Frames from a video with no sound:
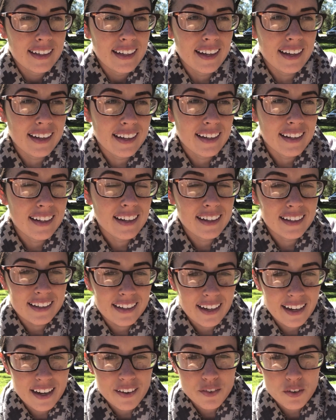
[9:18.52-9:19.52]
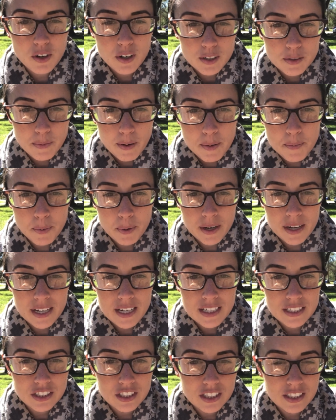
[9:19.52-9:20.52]
And yeah, of course my
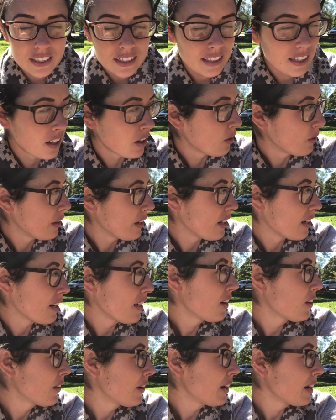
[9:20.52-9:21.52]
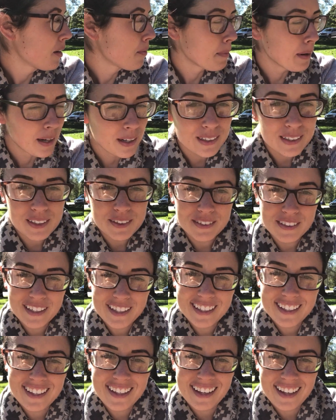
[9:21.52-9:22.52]
brain is just going and going about
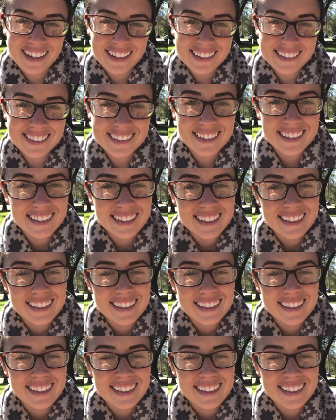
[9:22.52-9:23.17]
different things.